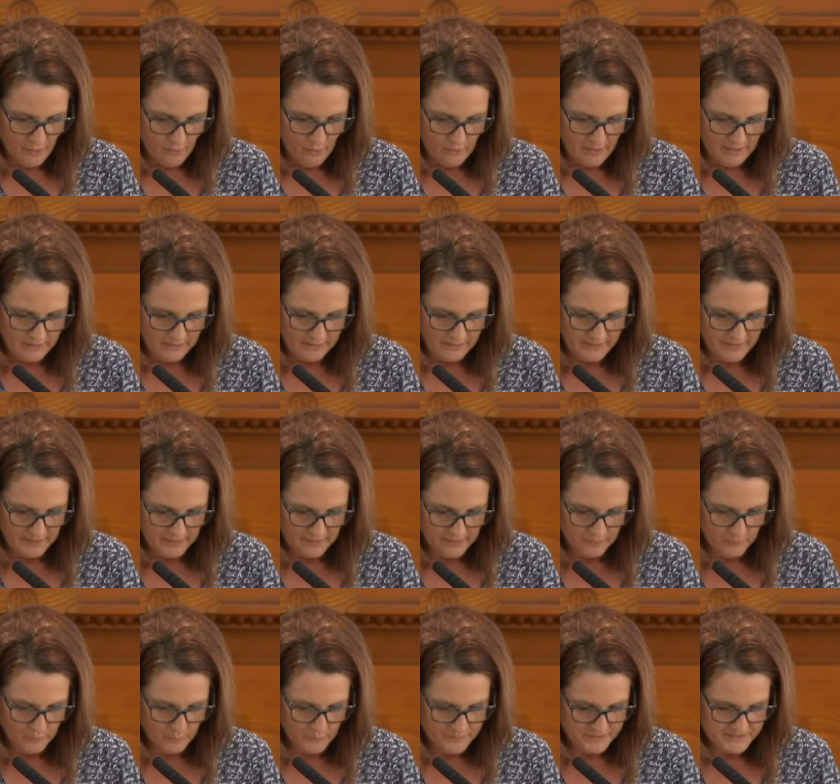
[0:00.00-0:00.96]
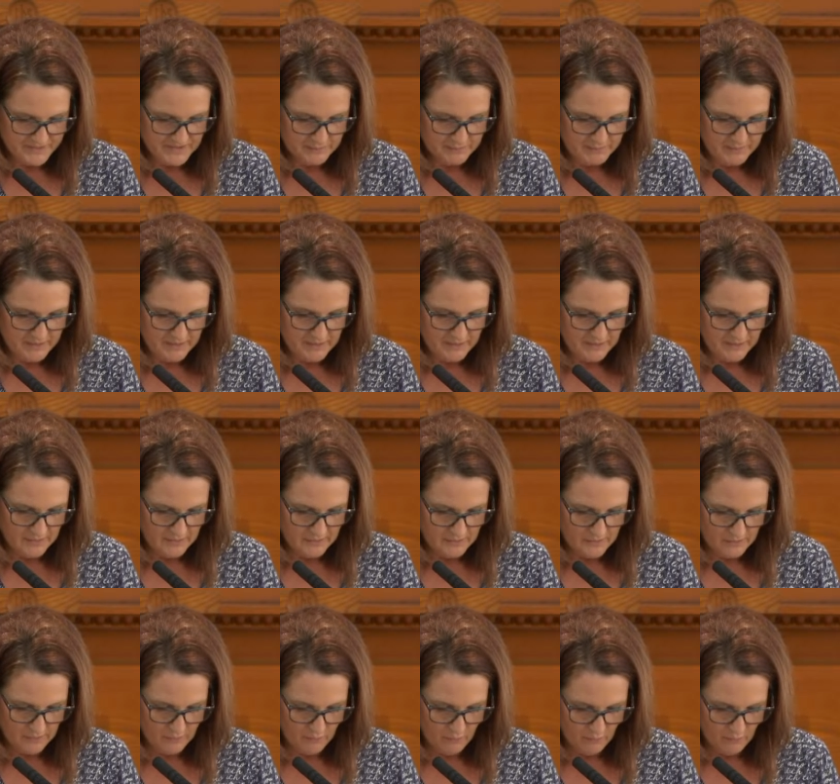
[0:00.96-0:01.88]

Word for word: While Aaron was speaking to the